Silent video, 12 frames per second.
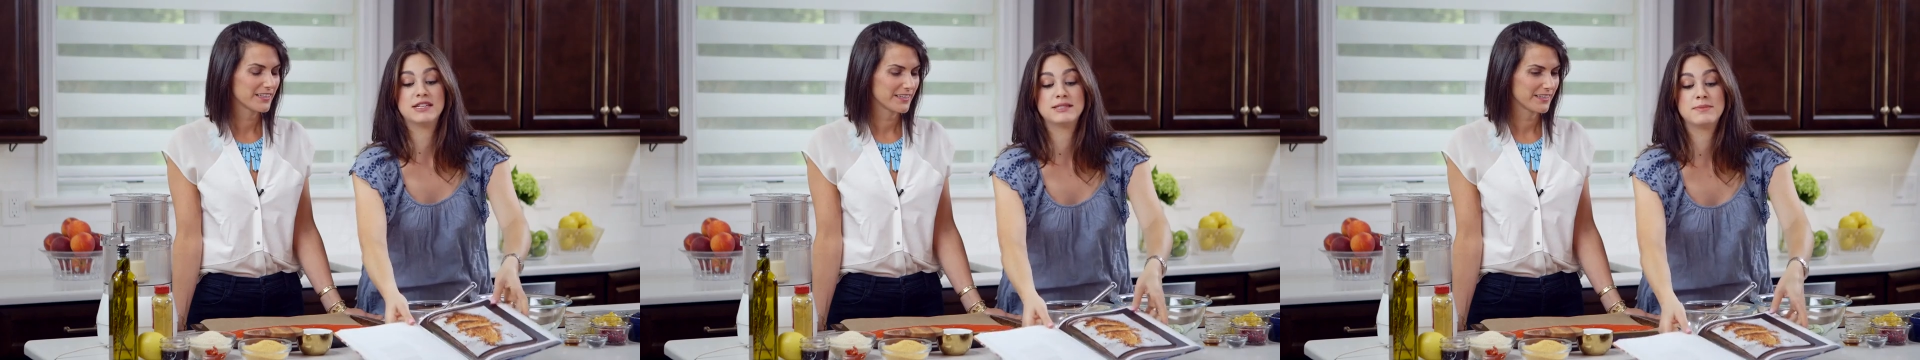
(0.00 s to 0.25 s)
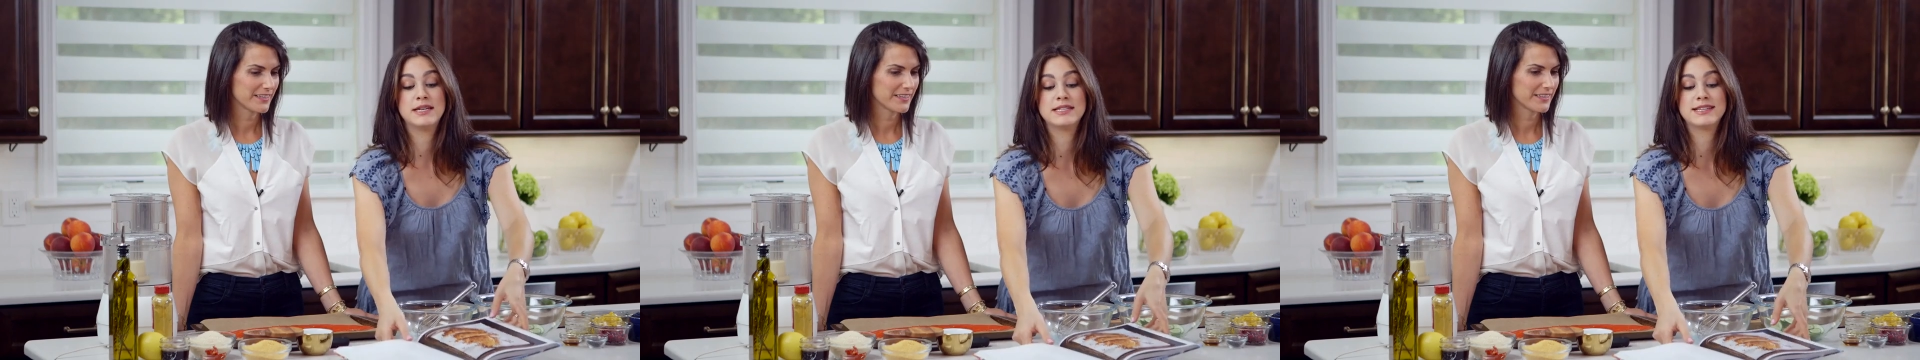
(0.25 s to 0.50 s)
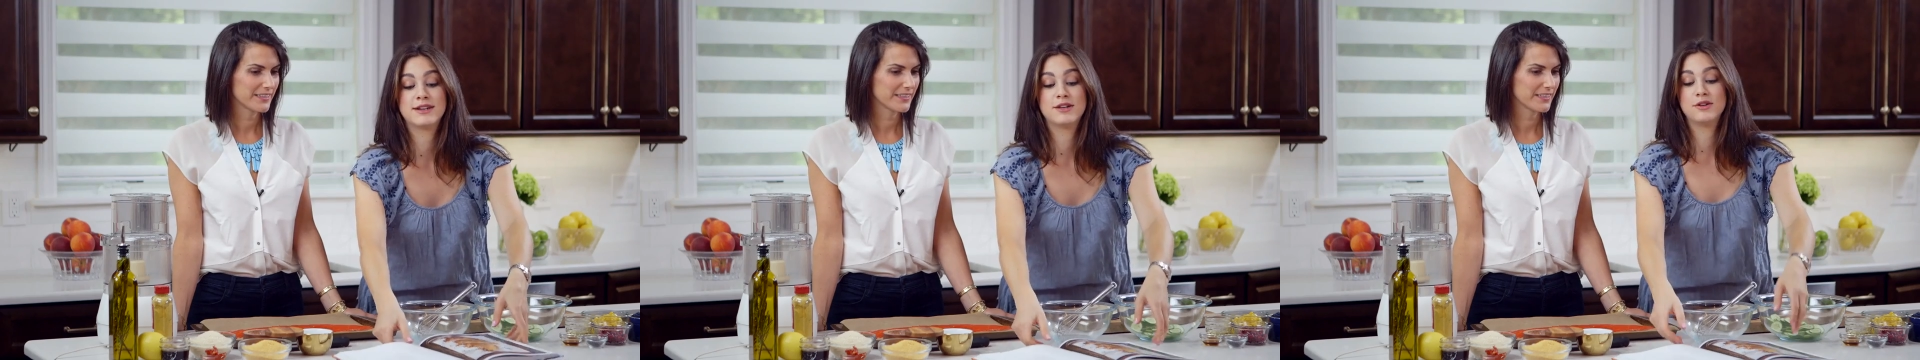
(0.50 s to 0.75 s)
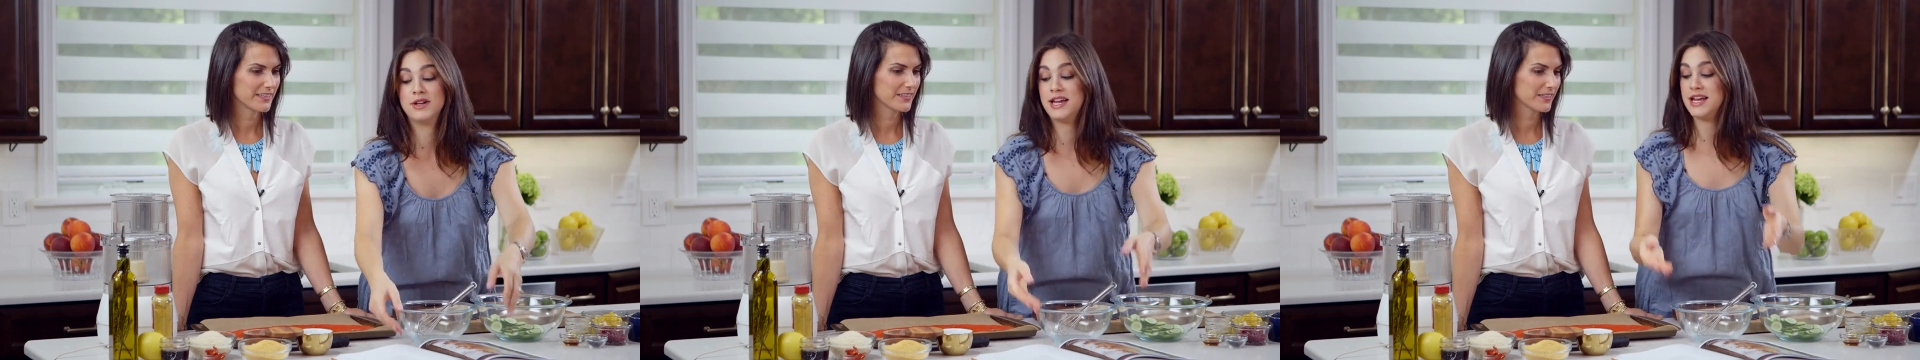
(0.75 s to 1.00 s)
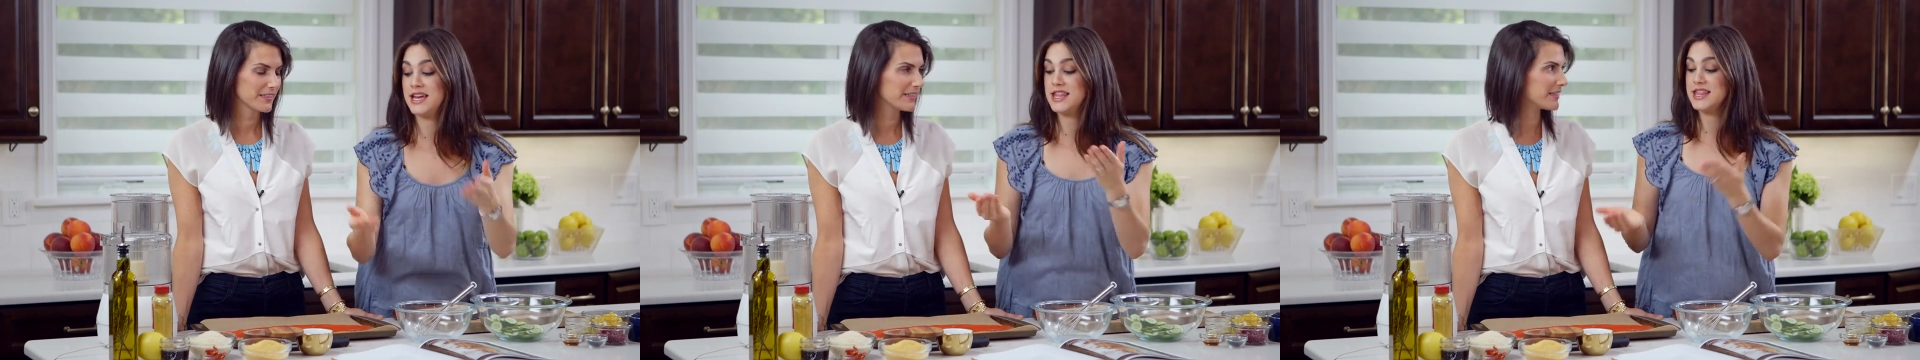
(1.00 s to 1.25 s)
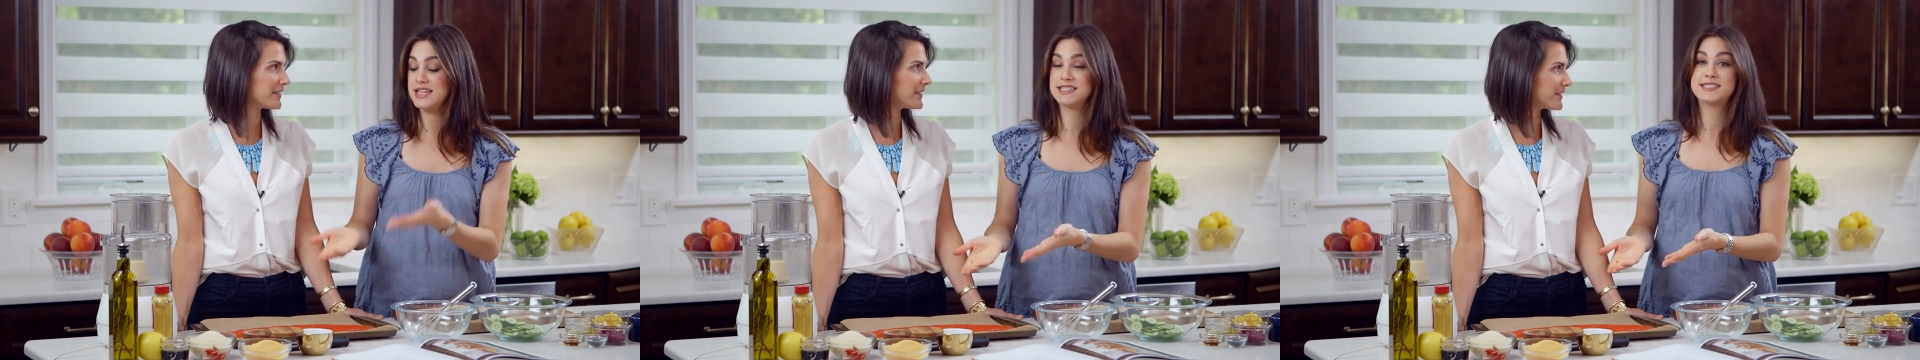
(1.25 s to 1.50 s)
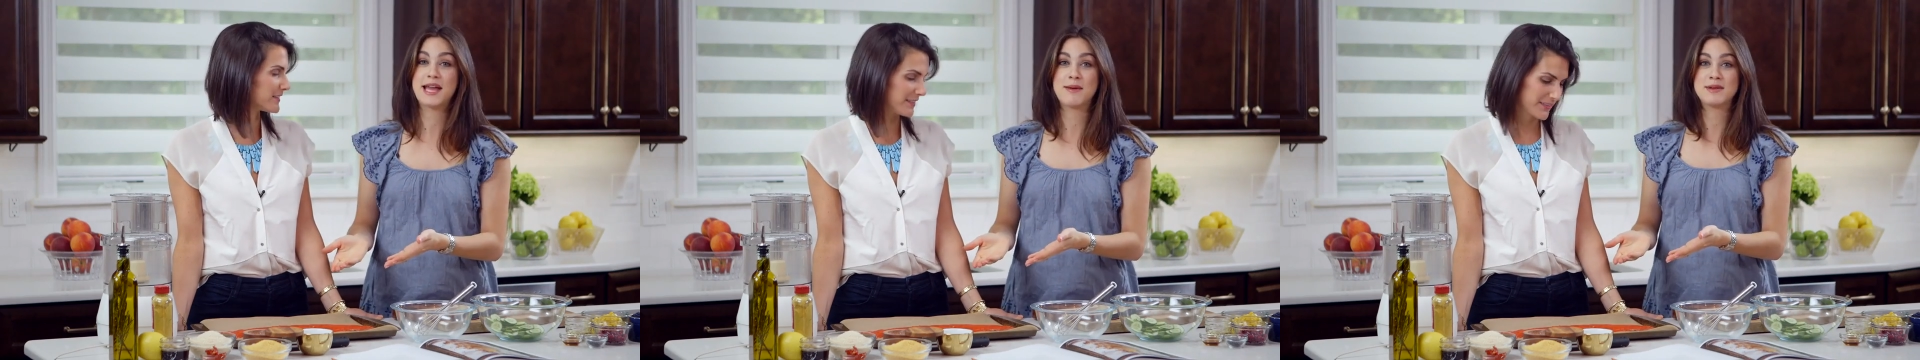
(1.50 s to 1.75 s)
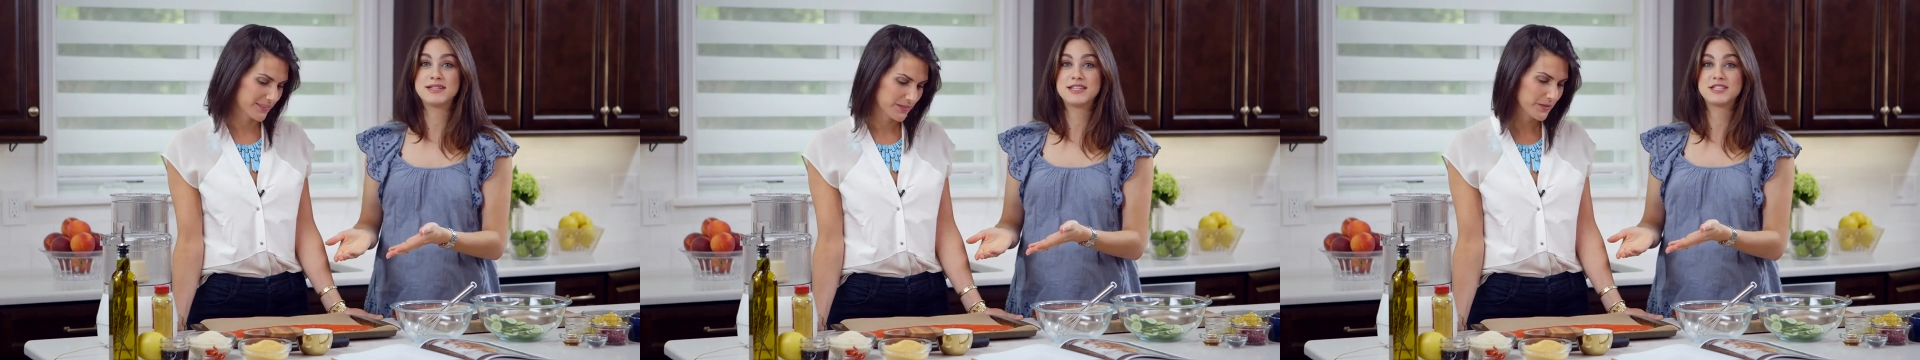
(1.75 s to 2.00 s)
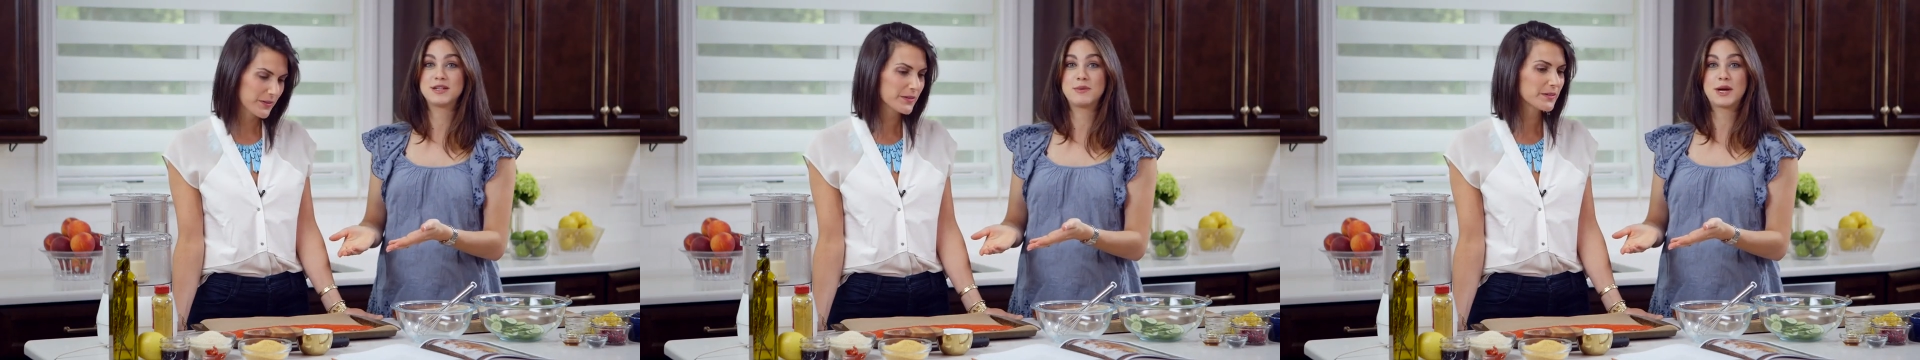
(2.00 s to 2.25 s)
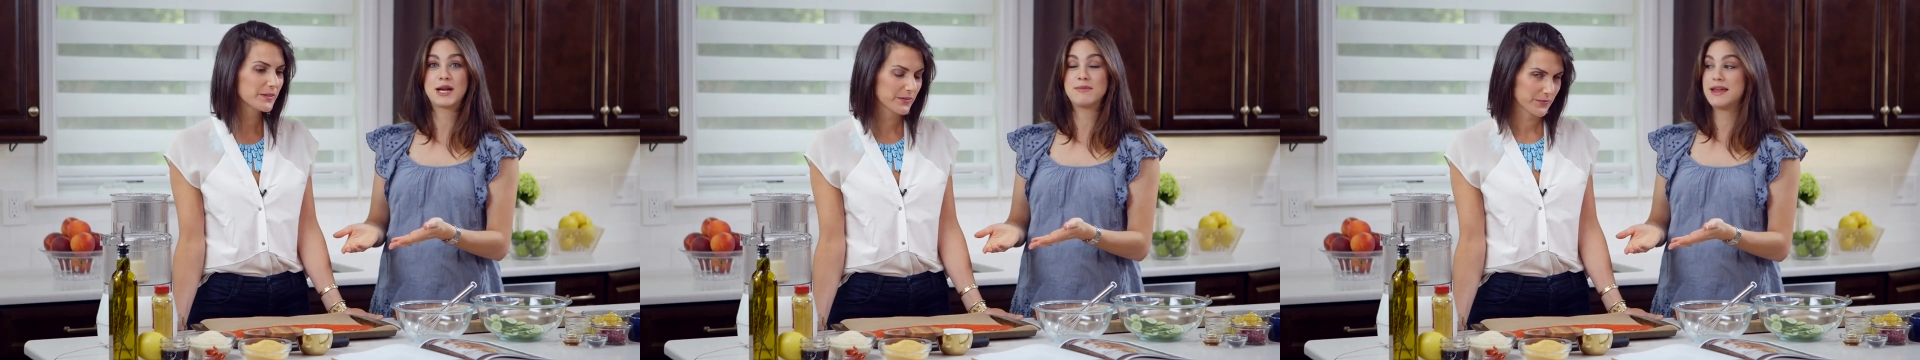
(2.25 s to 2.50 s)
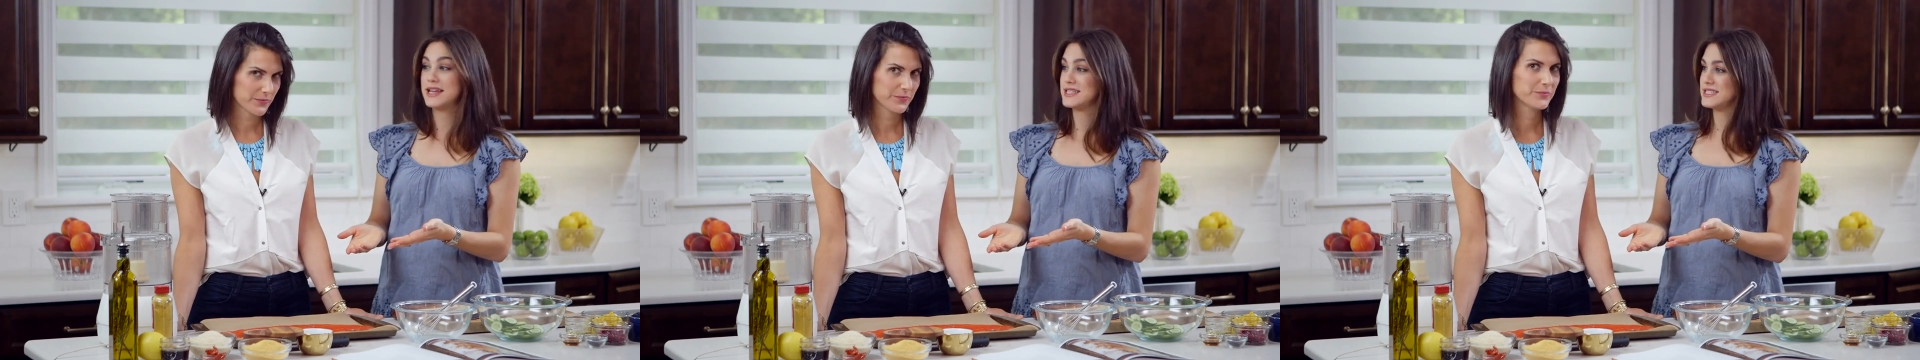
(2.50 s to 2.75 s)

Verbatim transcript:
Speaker 1: recipes, including this salmon dish that we're going to make